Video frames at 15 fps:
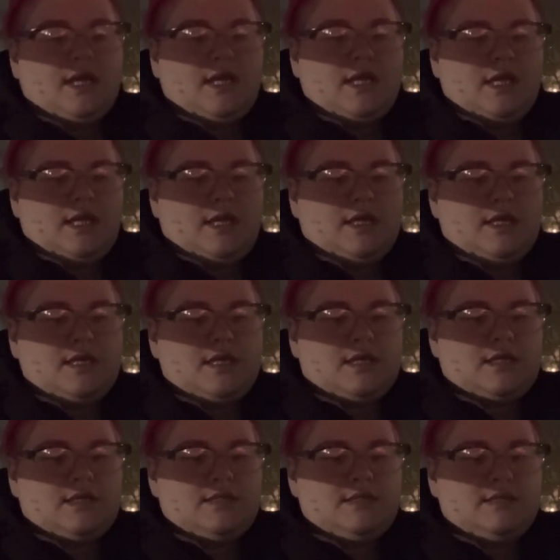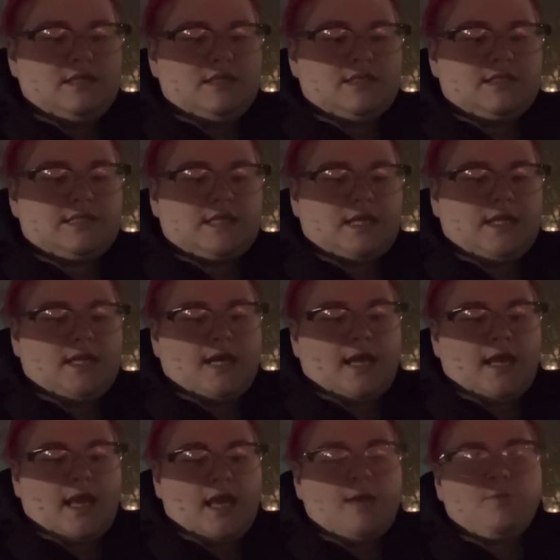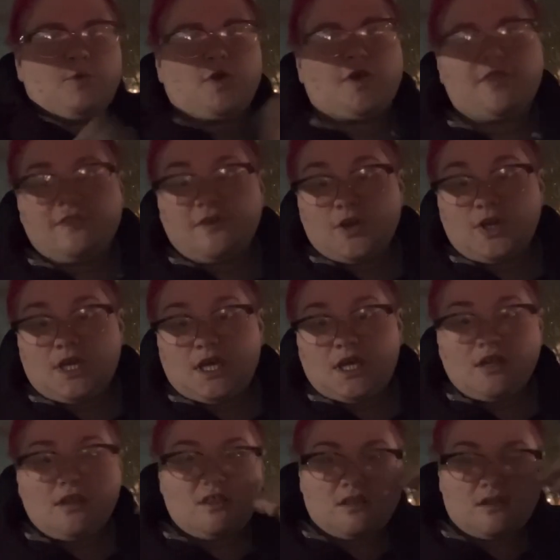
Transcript: It is Sunday, April 30th,